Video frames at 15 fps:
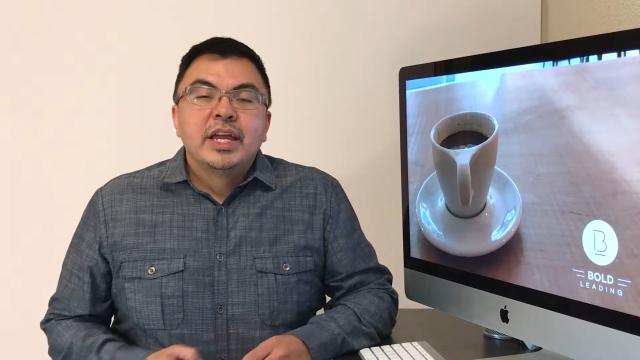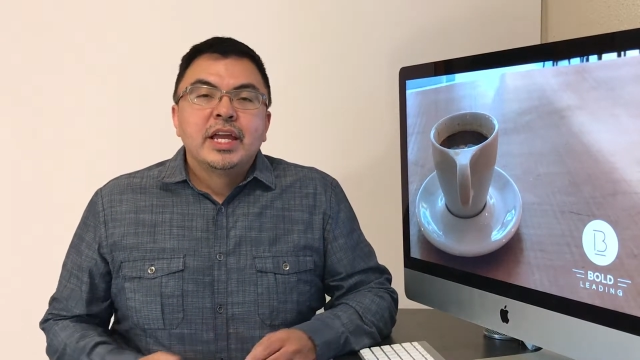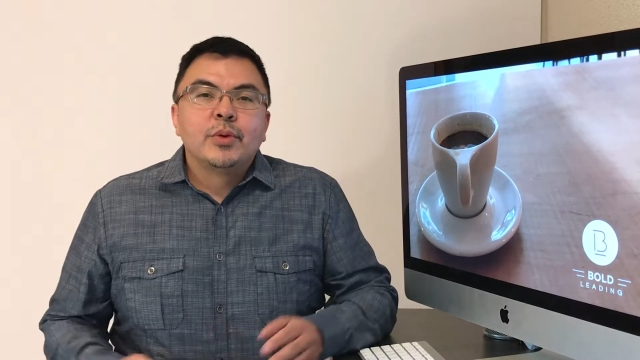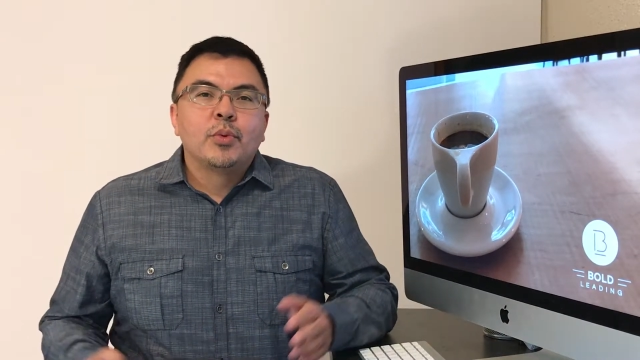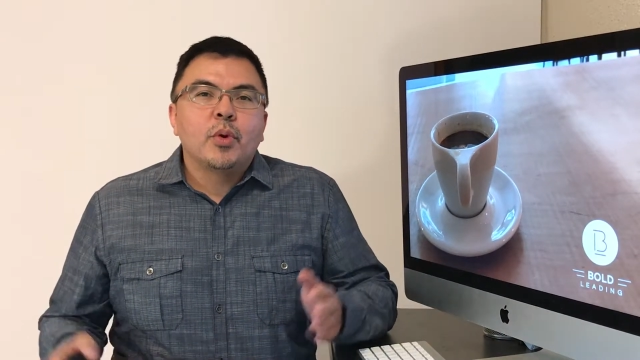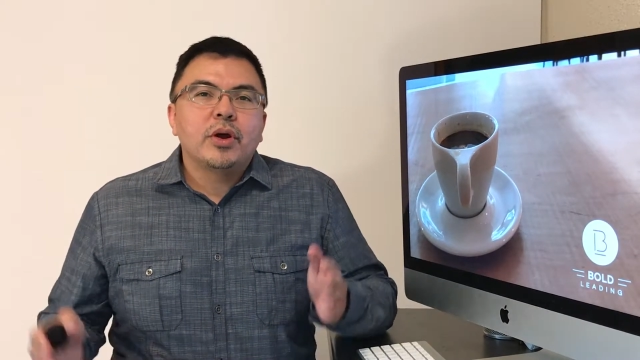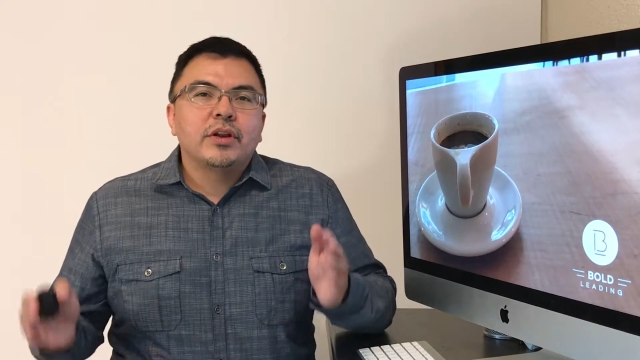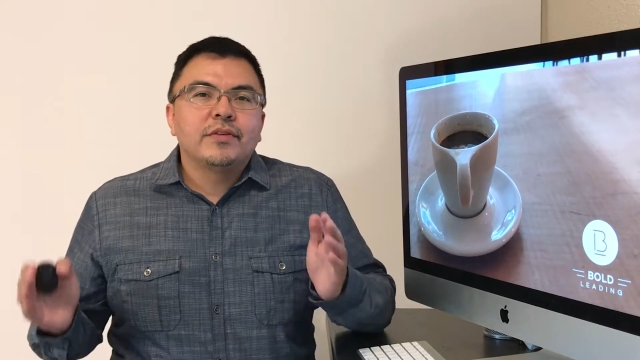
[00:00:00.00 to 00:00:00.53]
and
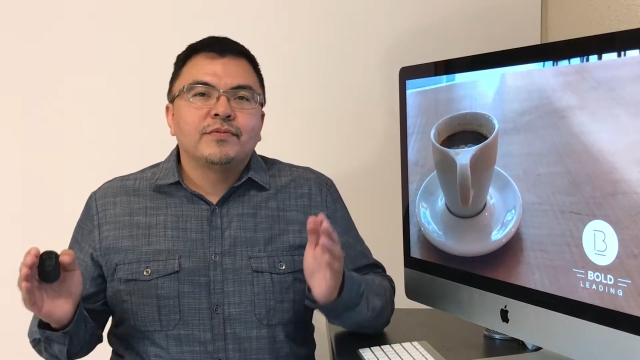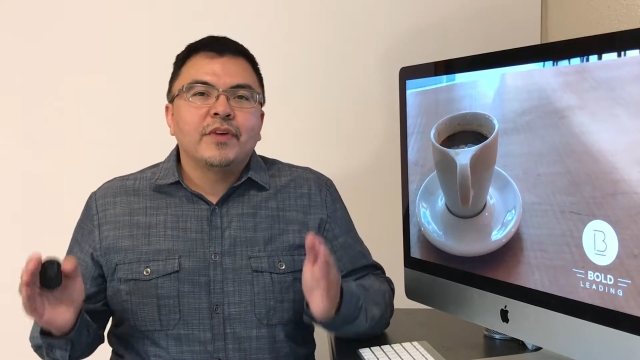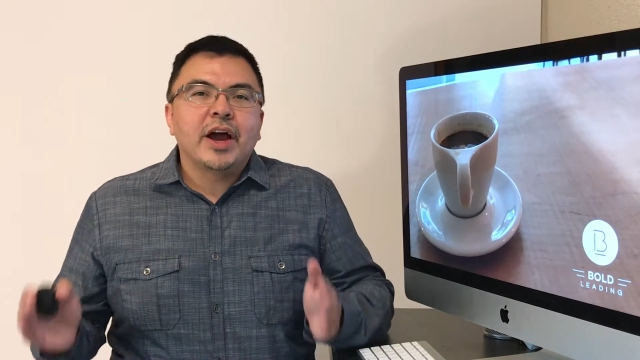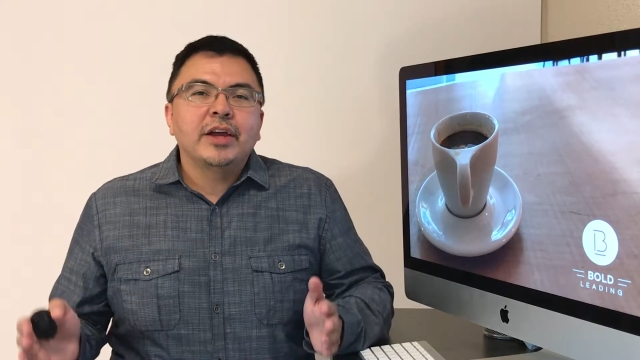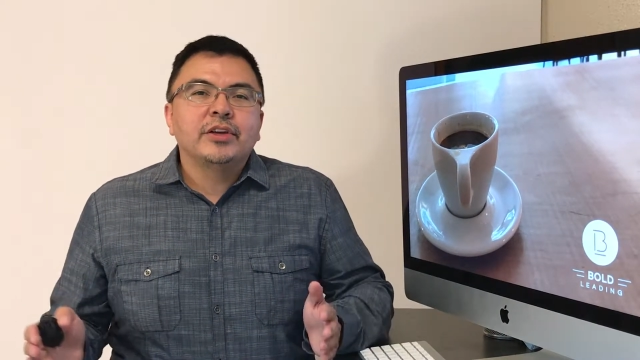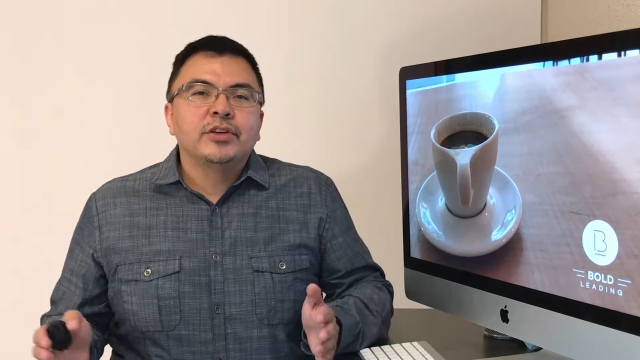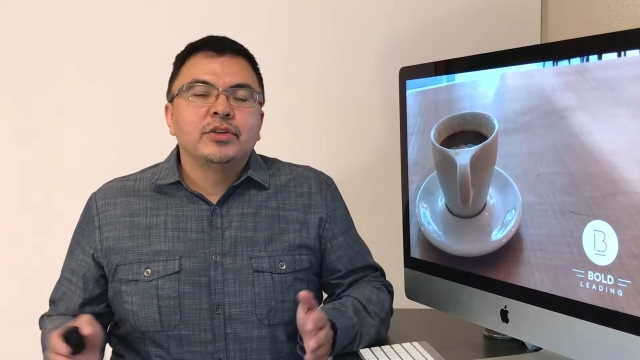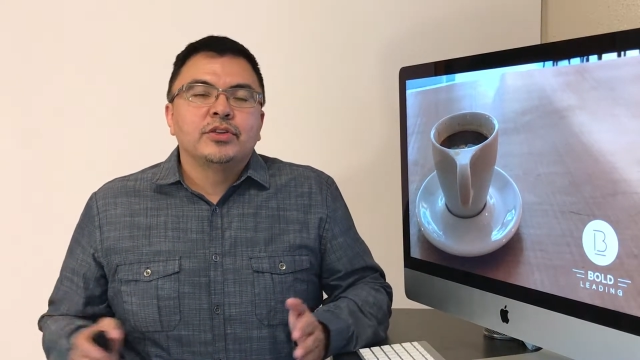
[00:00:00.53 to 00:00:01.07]
we want to
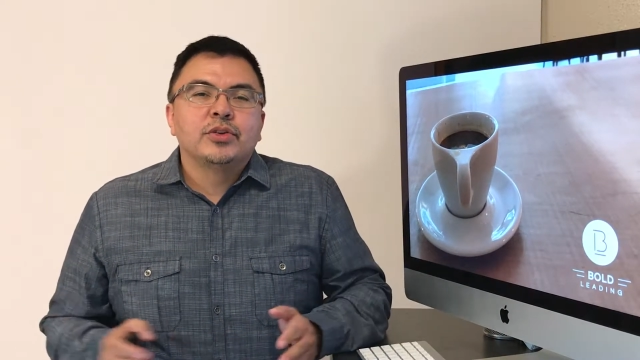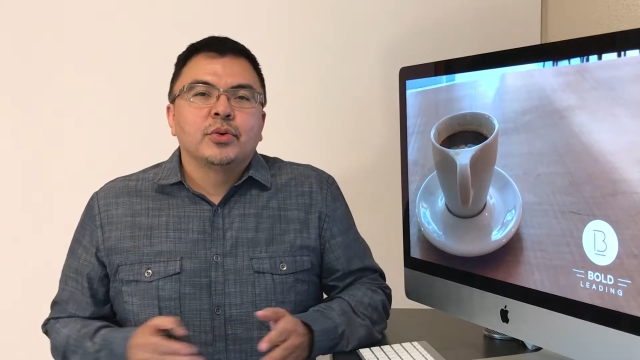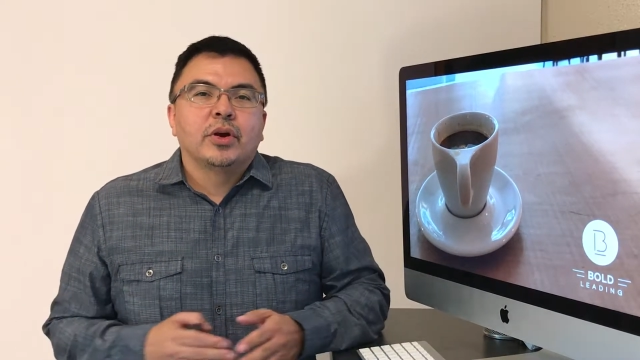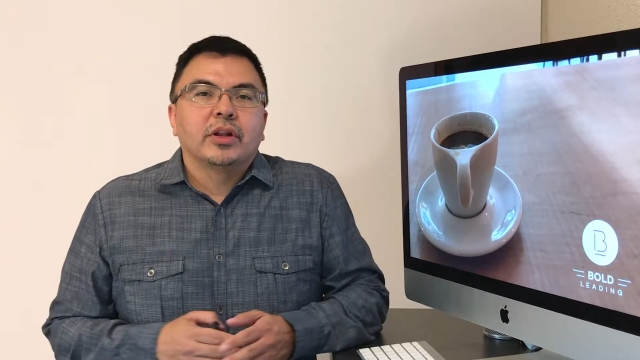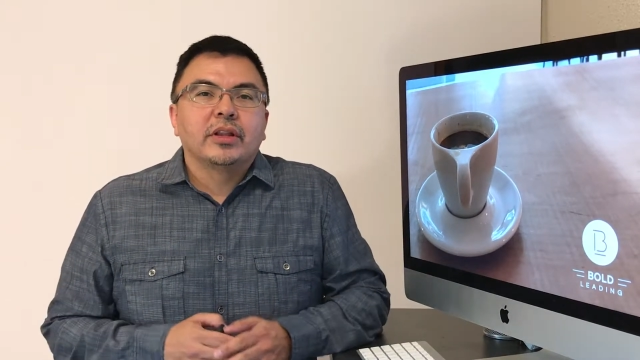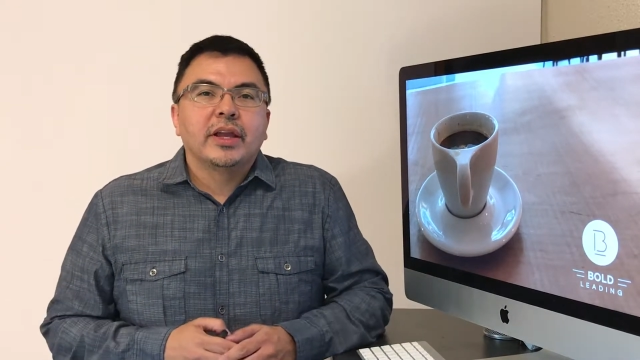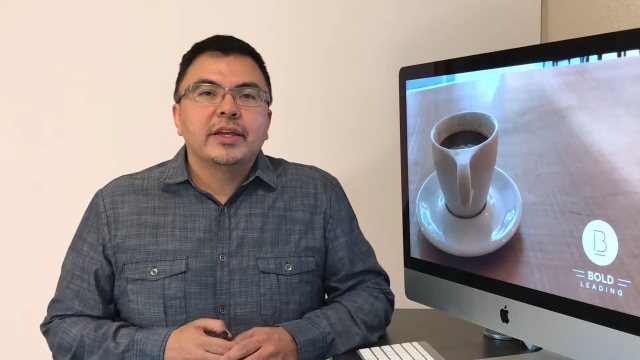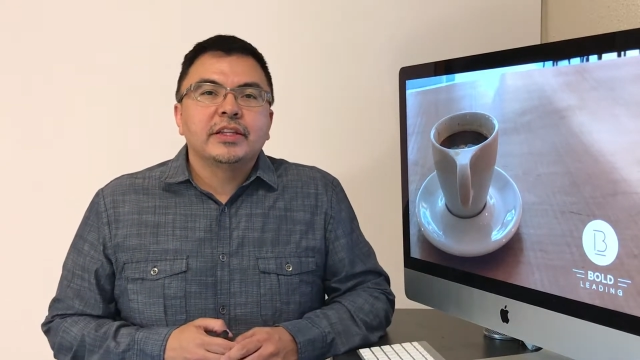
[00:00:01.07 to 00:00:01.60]
invite you to our
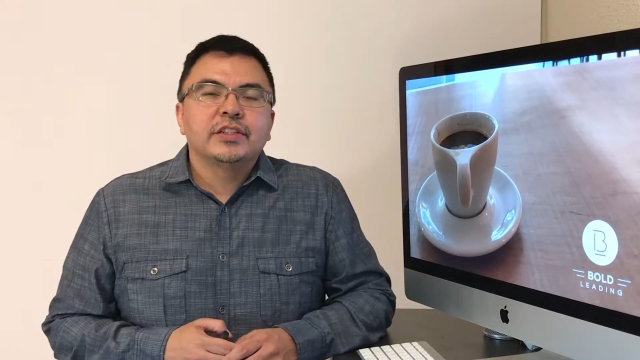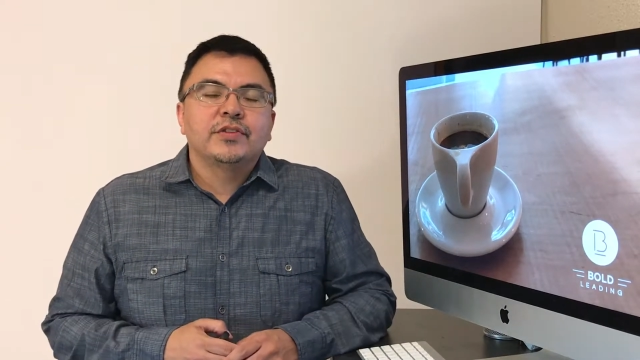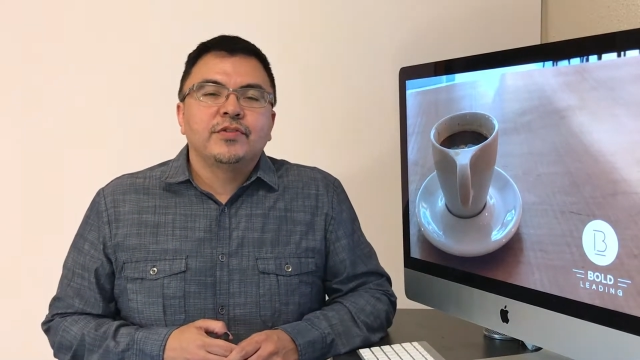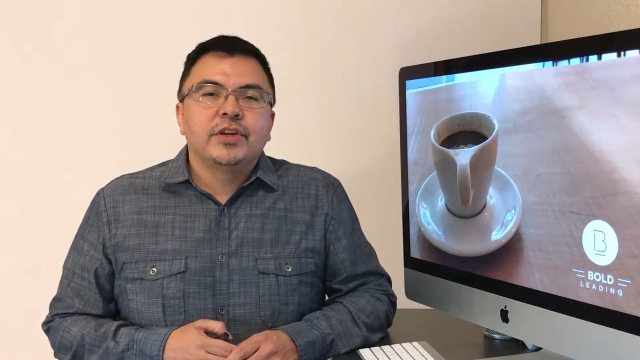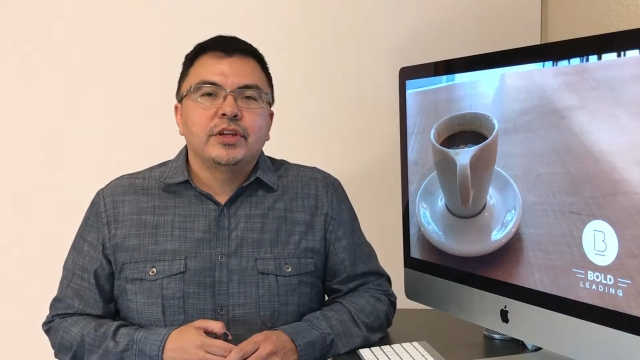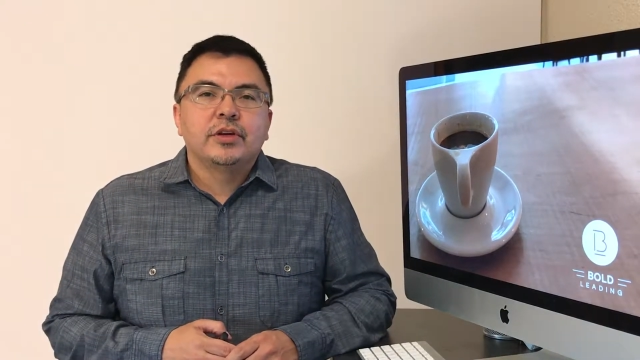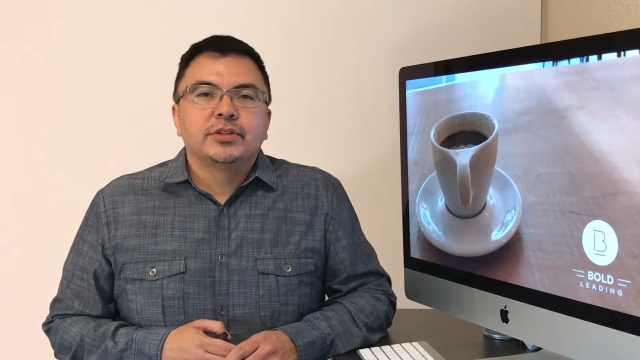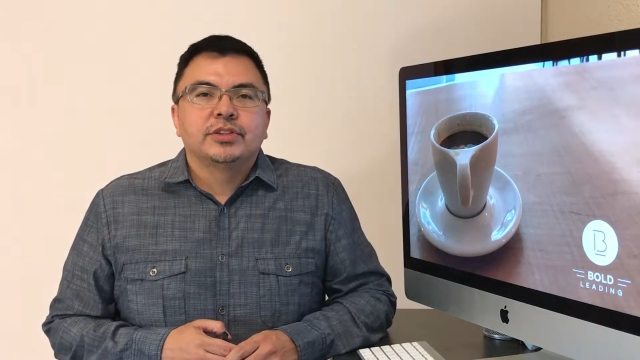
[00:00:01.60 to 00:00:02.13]
latest
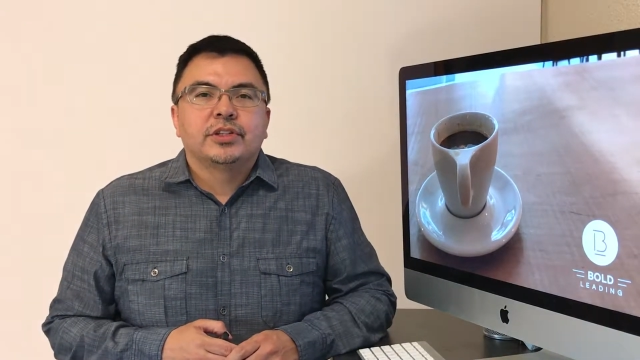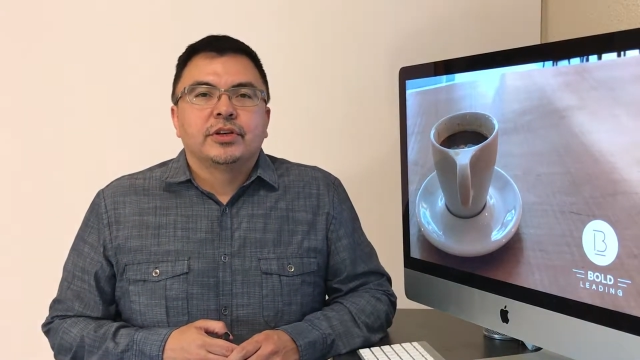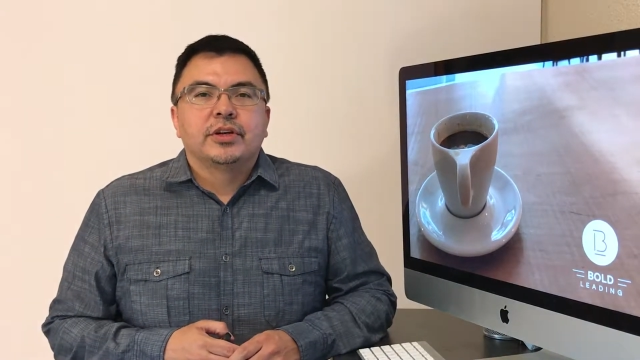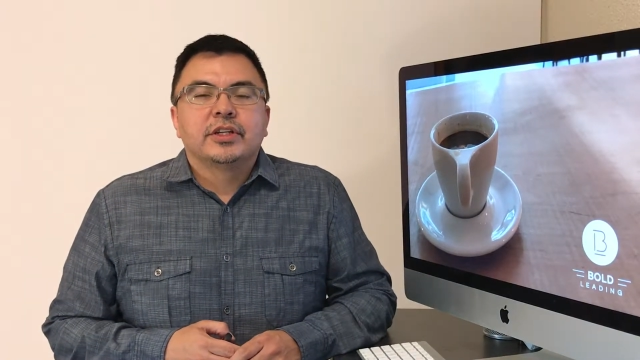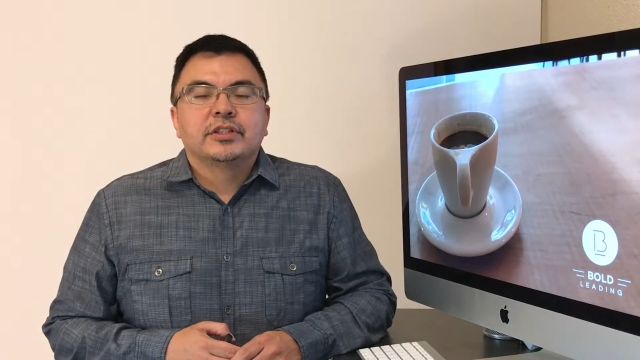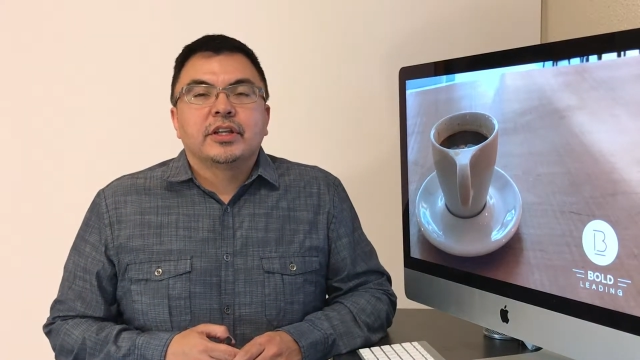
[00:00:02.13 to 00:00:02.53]
video series